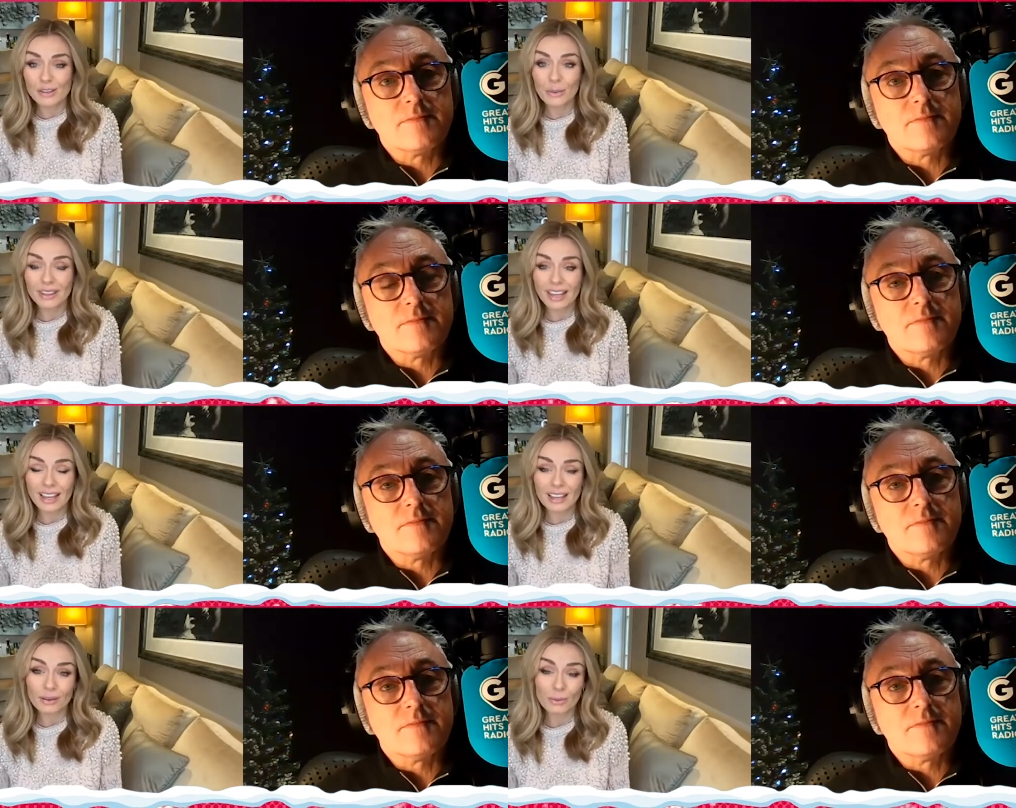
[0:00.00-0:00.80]
Speaker 1: so when
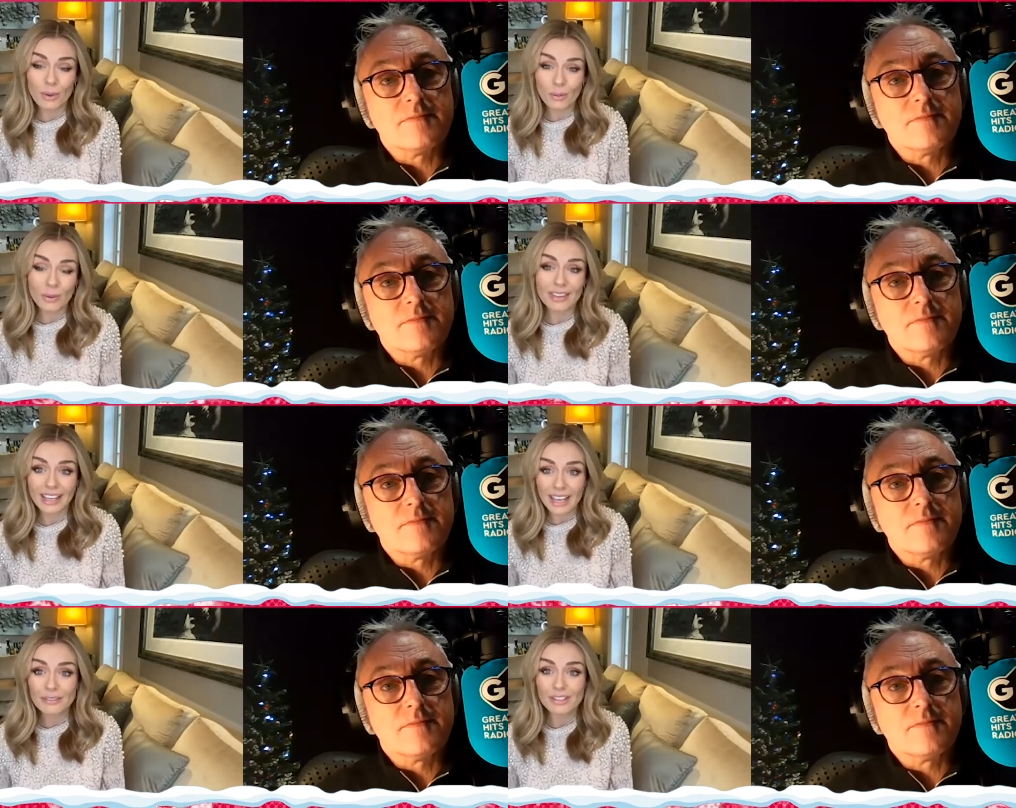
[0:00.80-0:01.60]
they
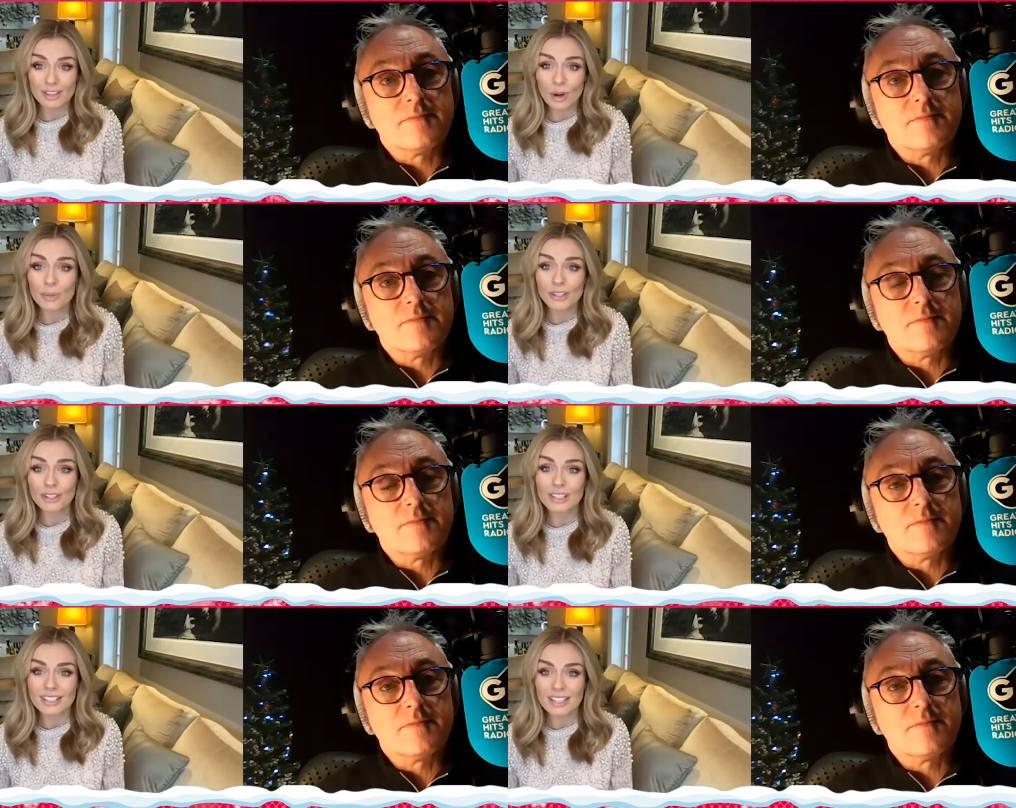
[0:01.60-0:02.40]
when they gave us the
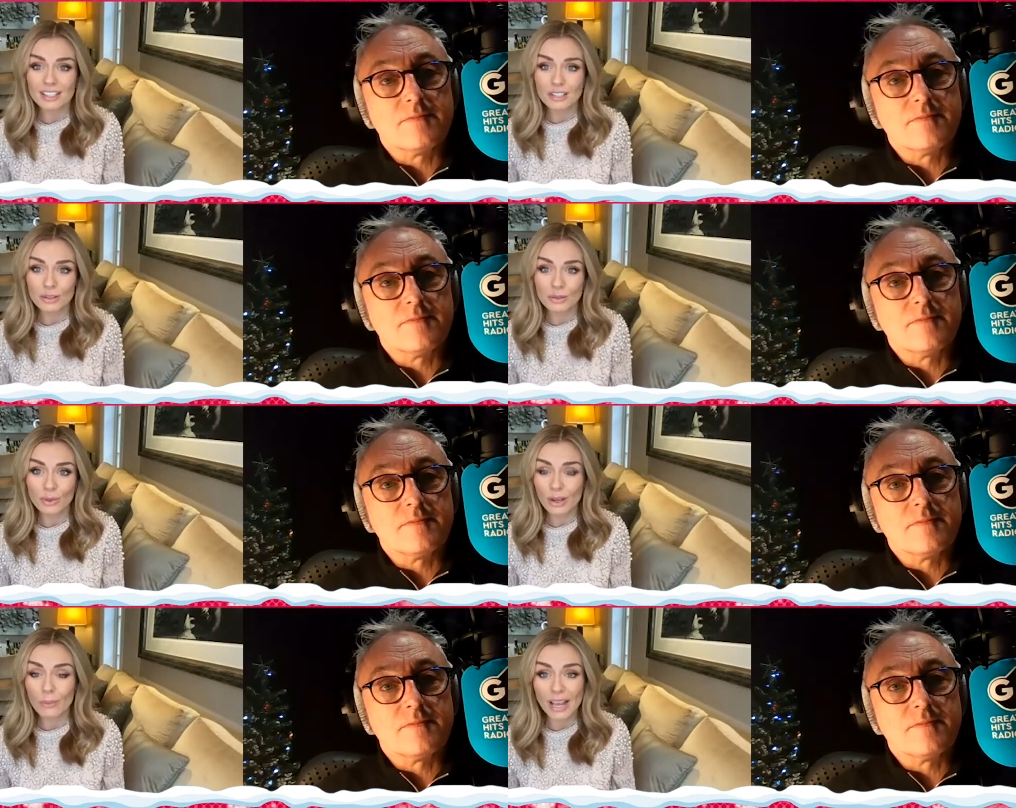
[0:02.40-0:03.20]
opportunity
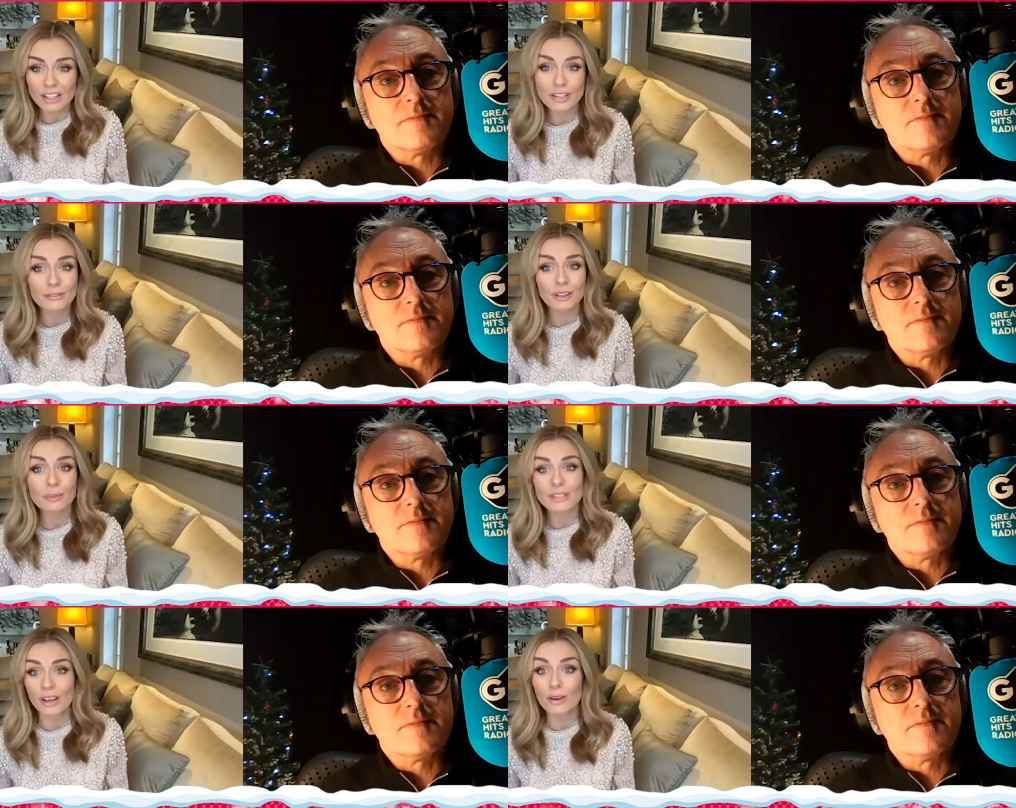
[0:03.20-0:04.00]
to, we we actually
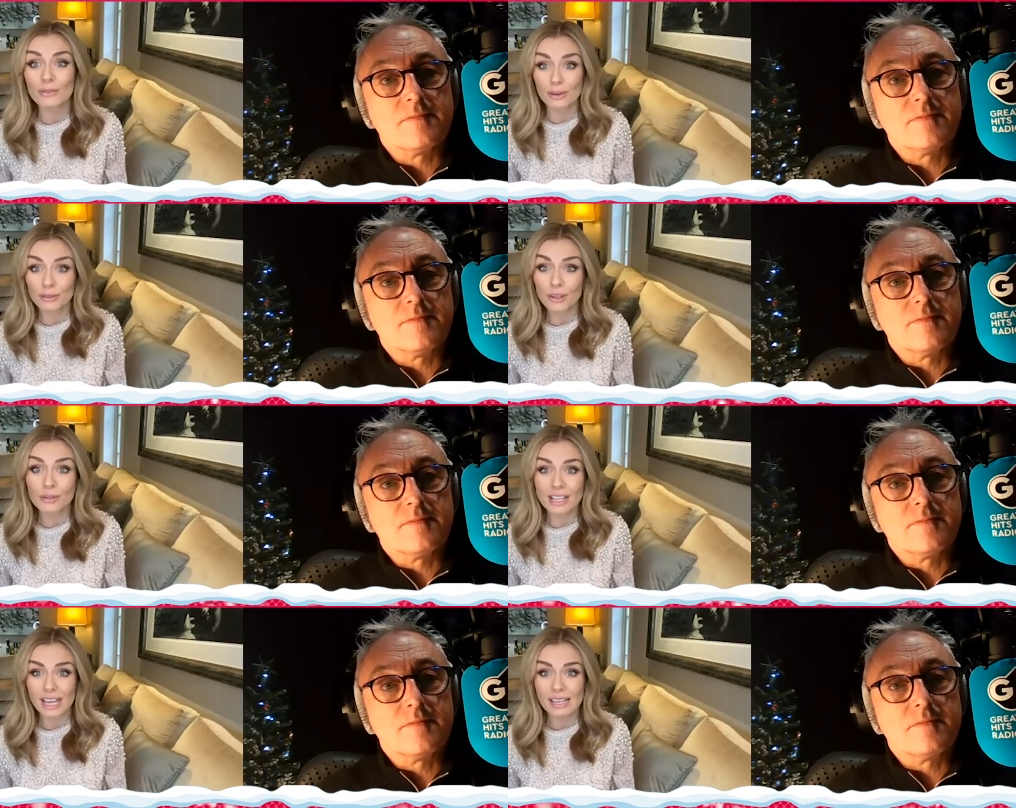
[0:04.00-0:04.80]
filmed it over a
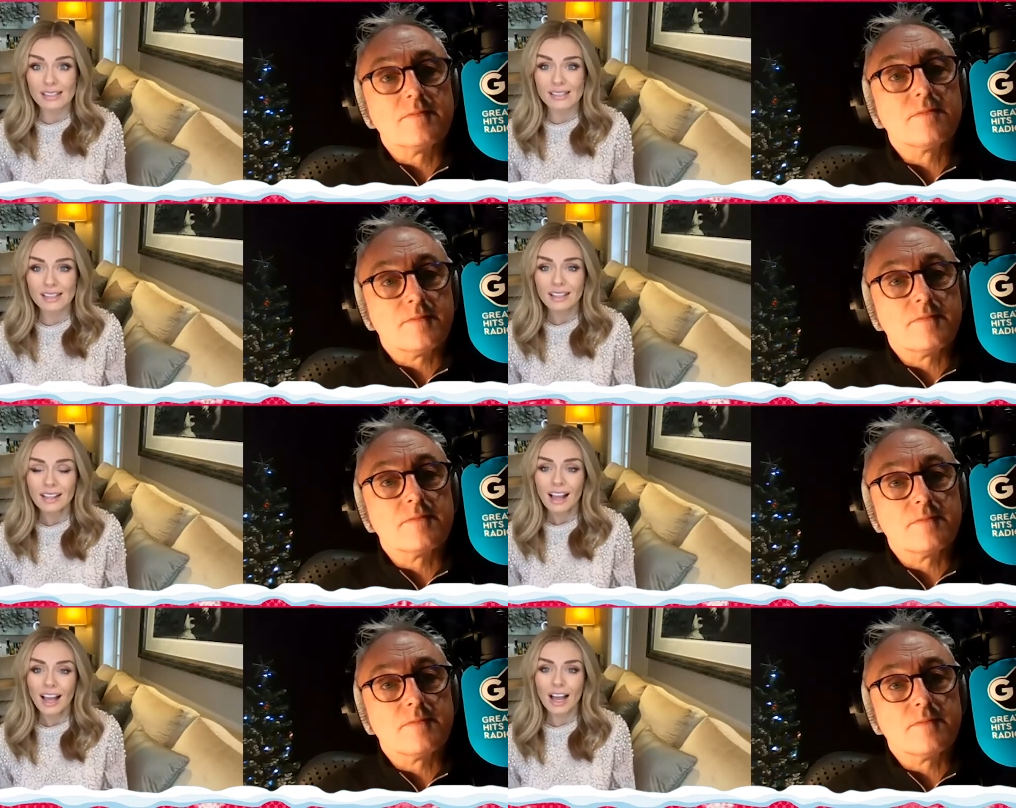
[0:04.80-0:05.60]
few days.
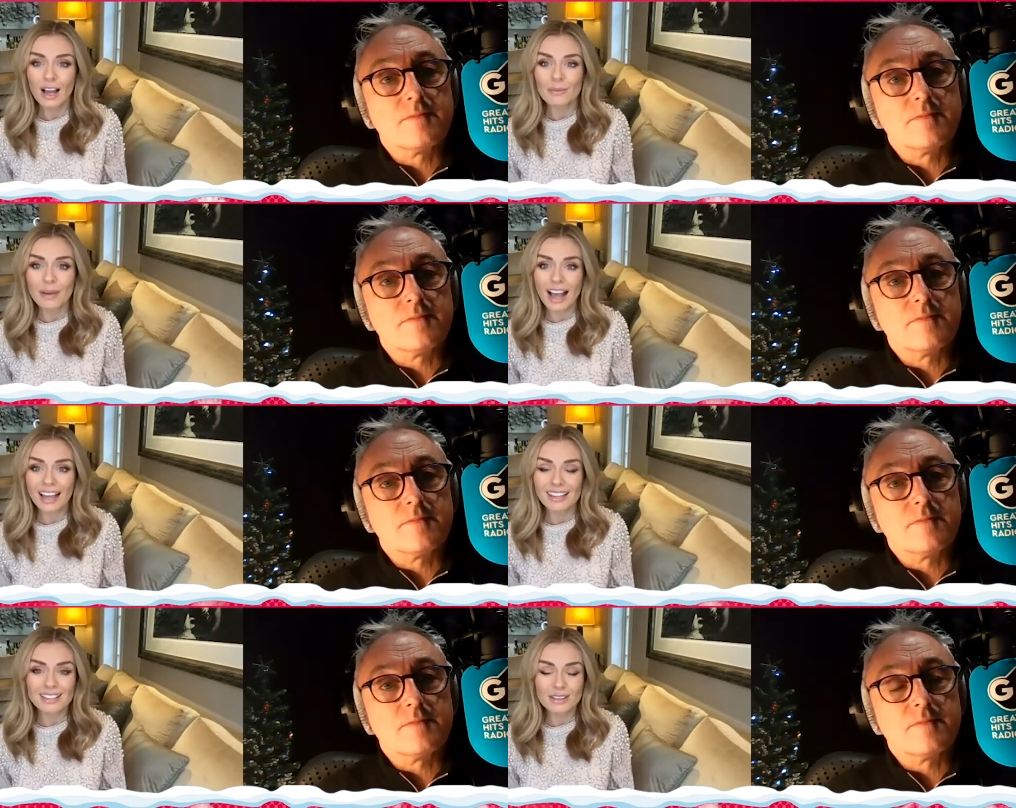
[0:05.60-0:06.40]
Um,
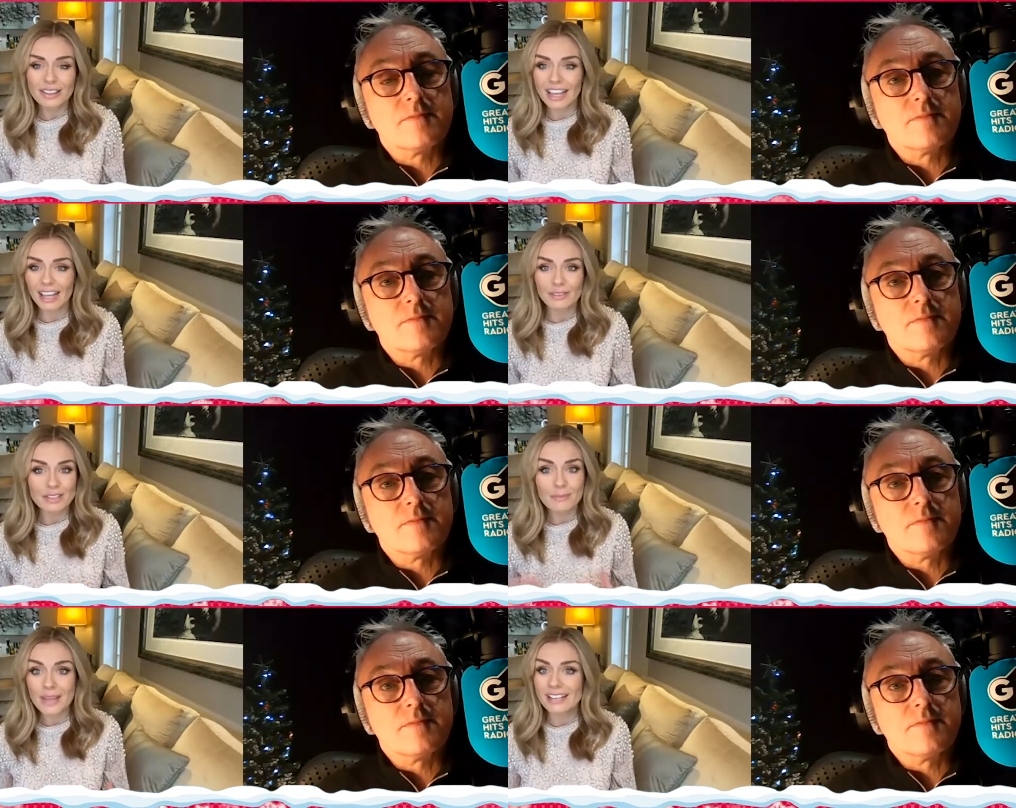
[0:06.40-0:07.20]
and they
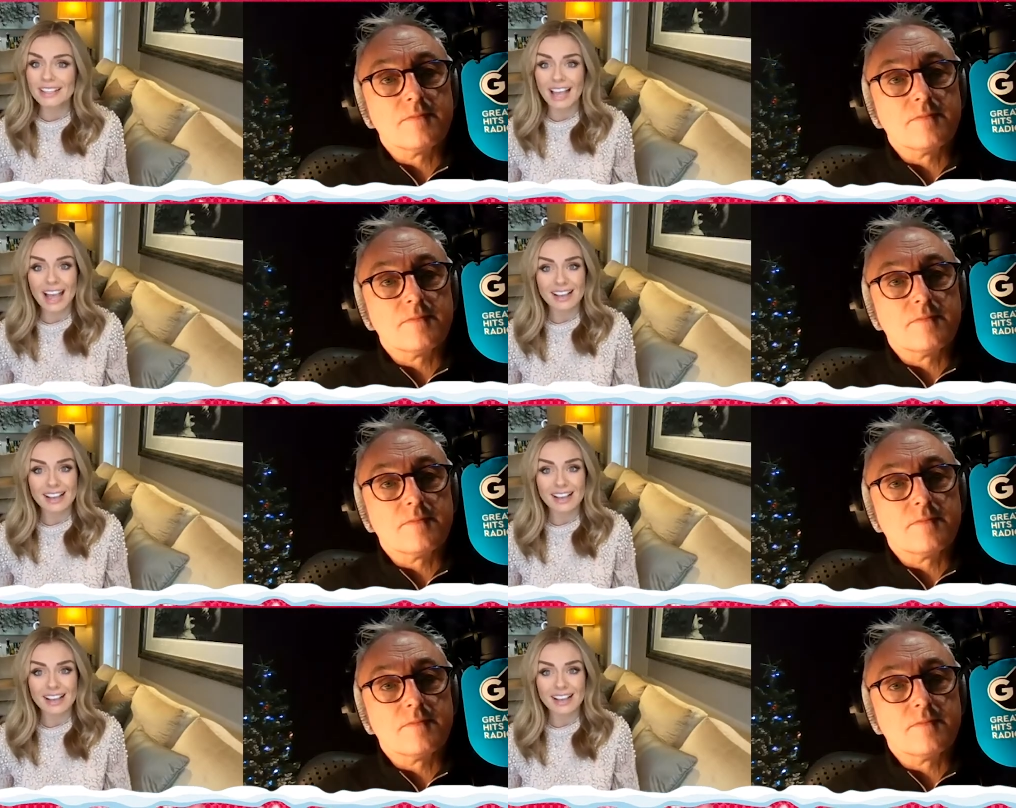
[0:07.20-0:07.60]
gave us amazing